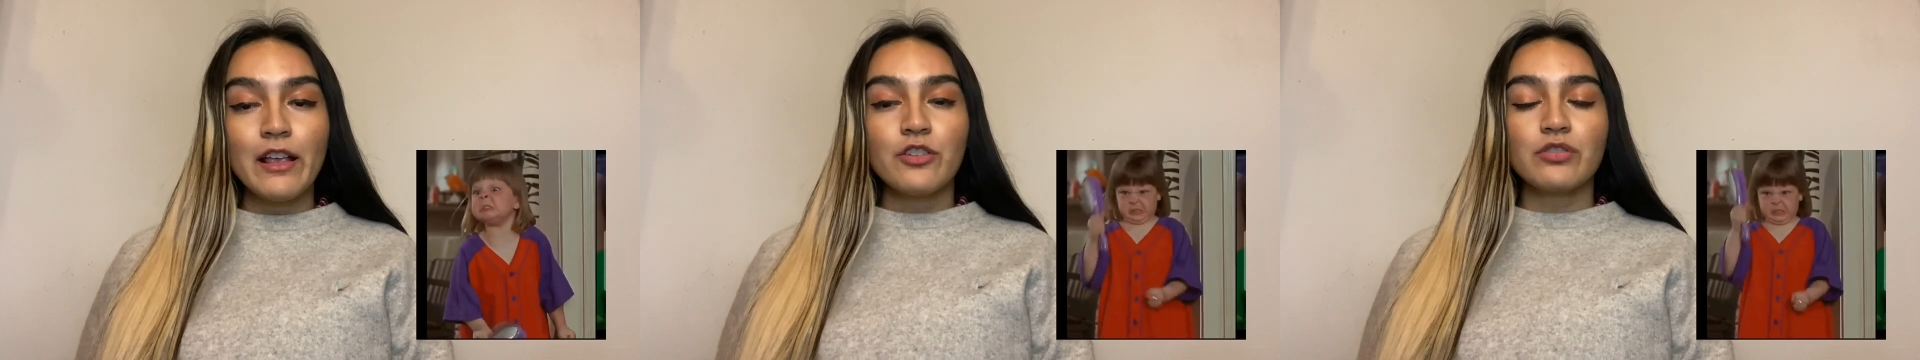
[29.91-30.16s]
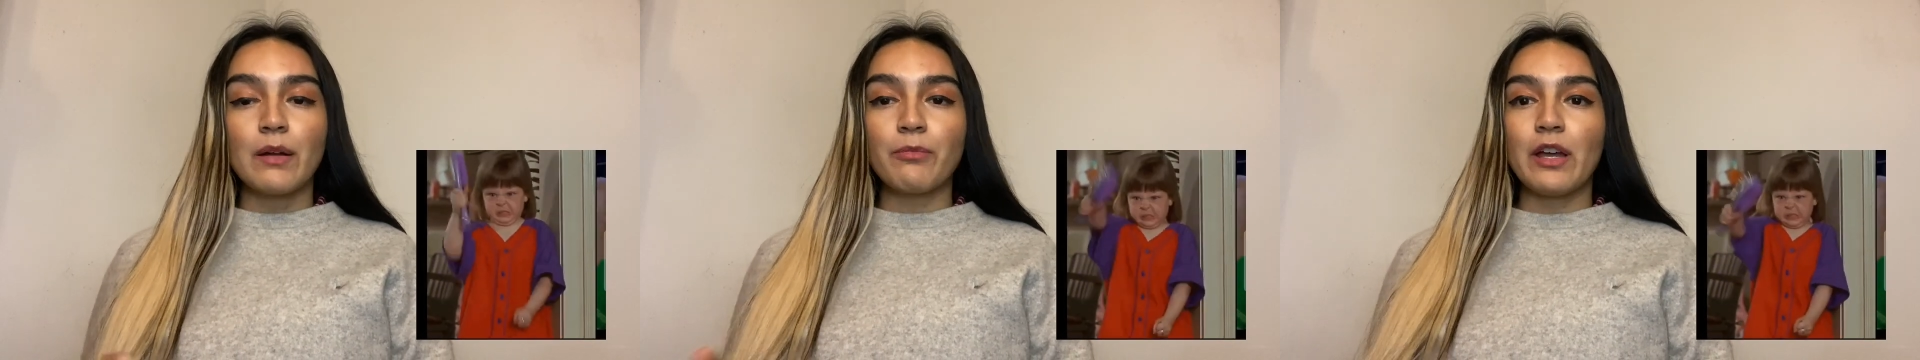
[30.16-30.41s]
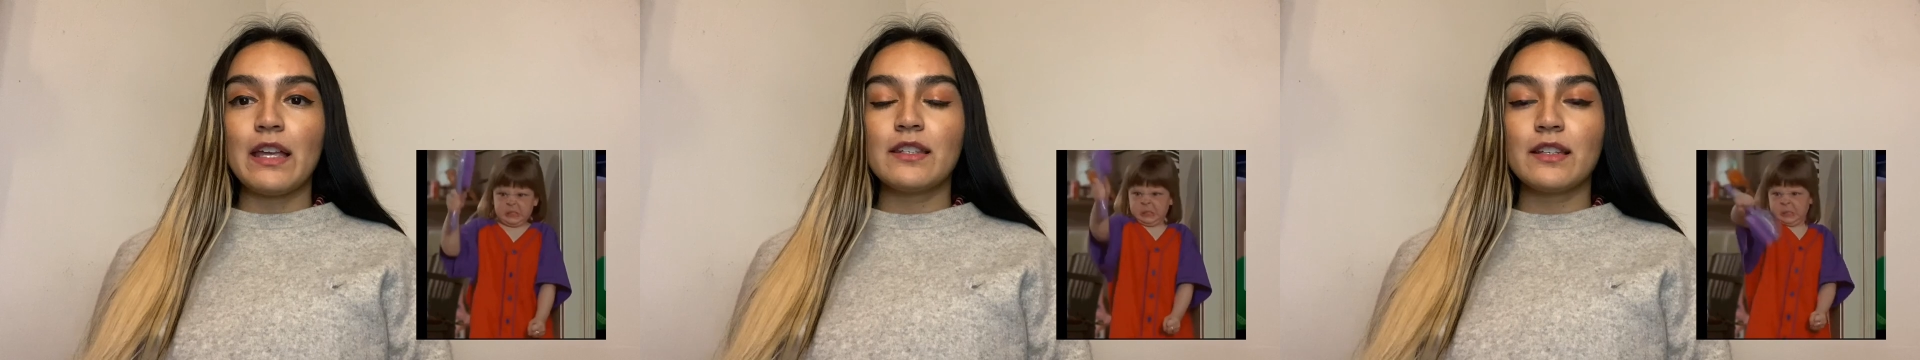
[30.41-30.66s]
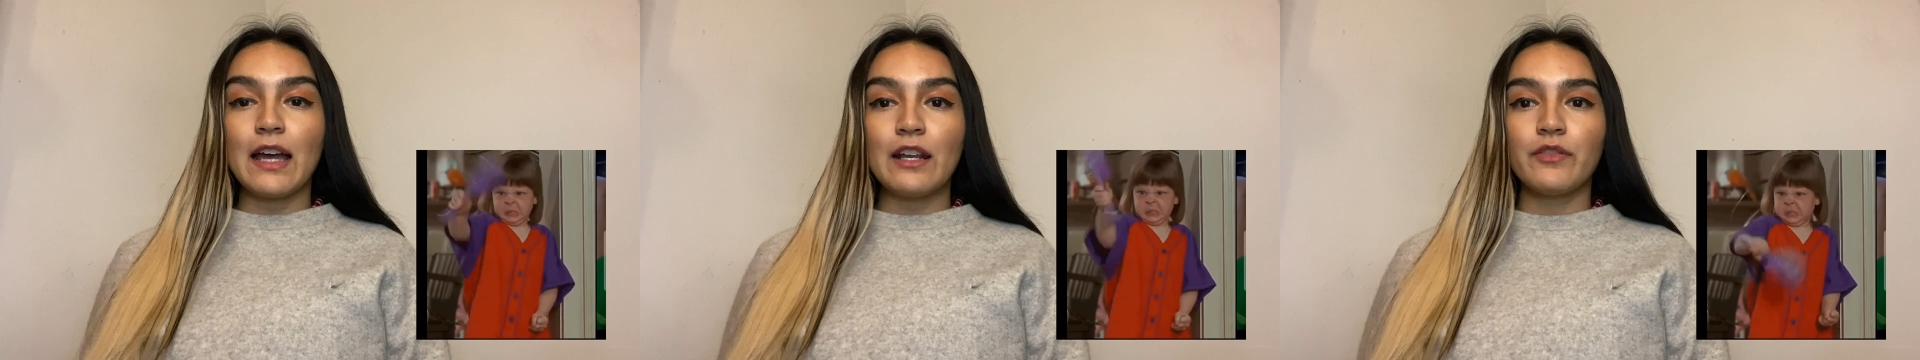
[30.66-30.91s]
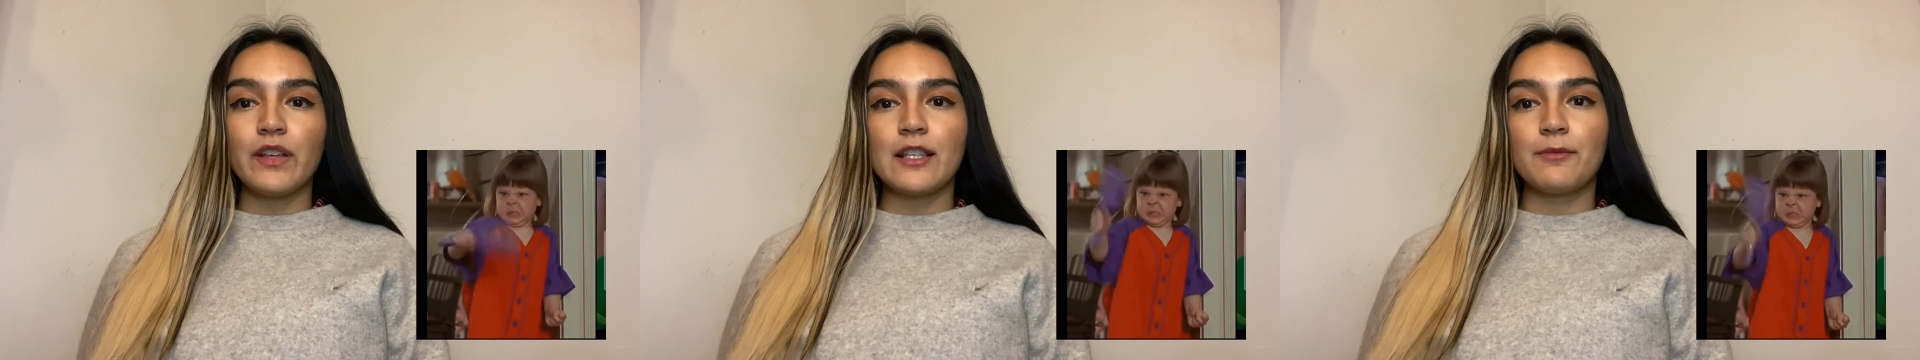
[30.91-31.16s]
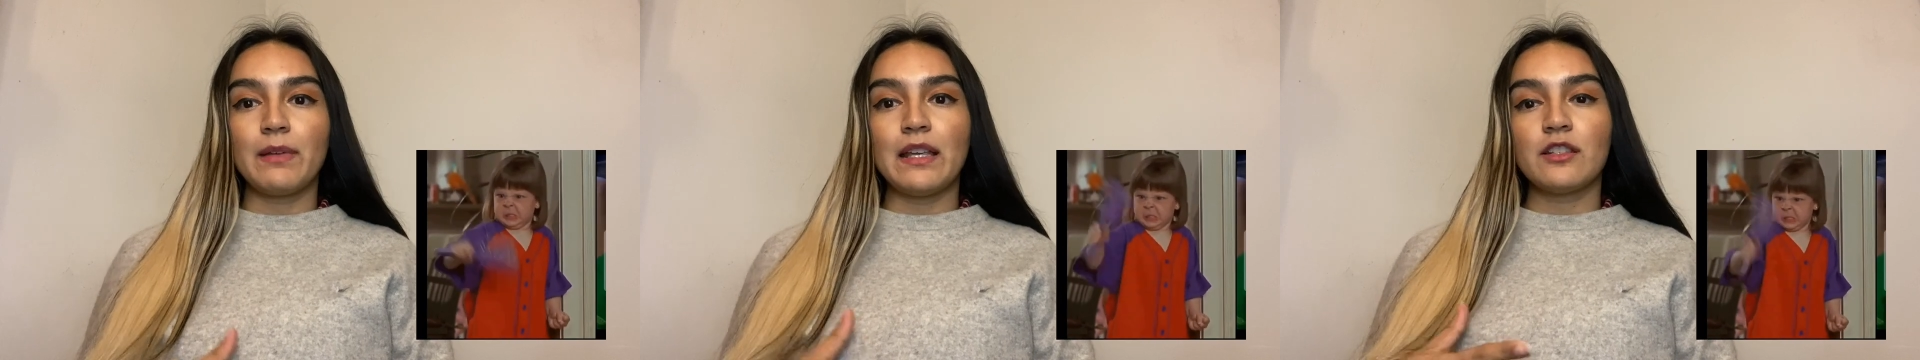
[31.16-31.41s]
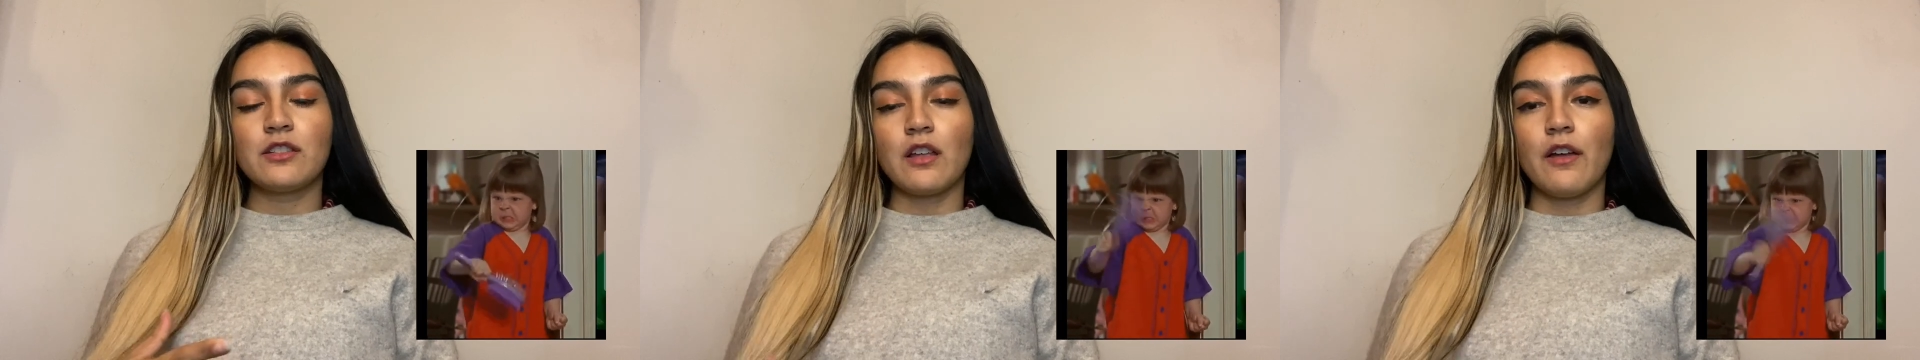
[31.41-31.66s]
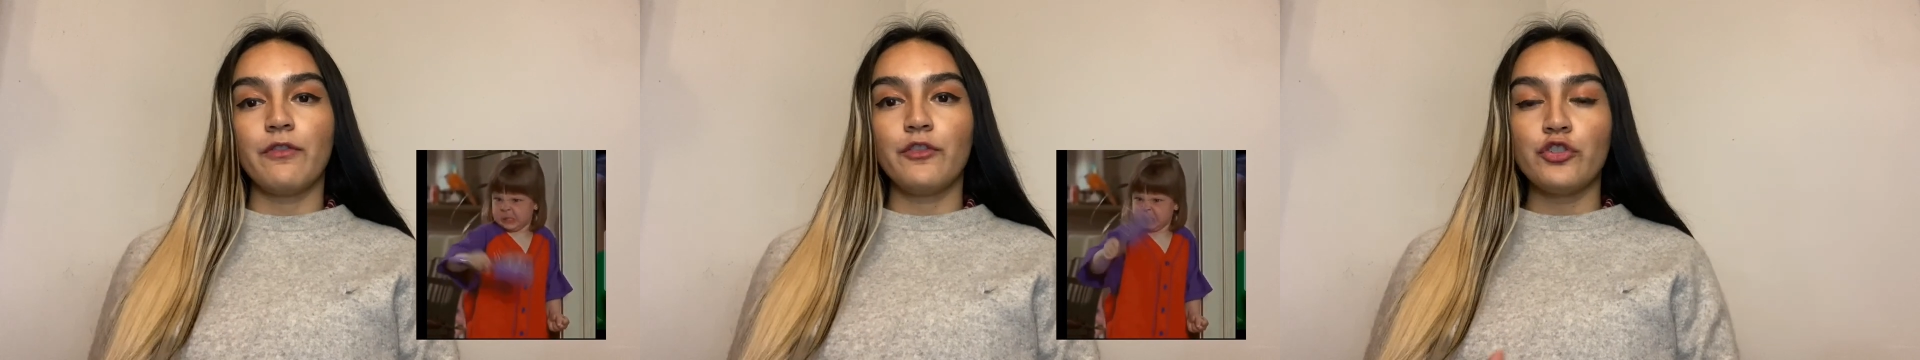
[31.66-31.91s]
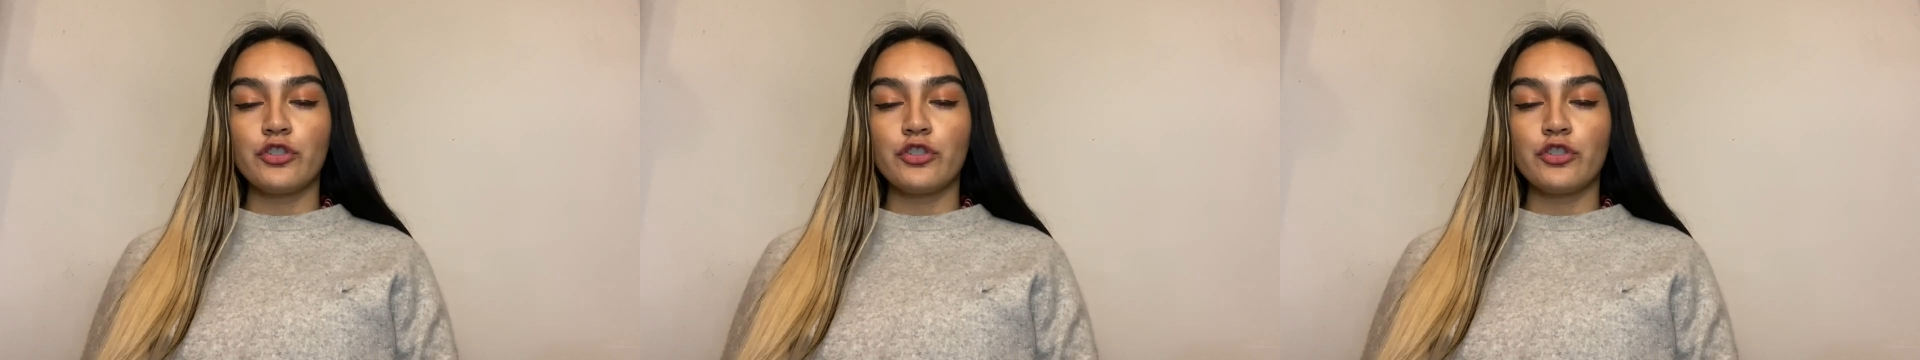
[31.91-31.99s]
So I'm going to kind of explain a few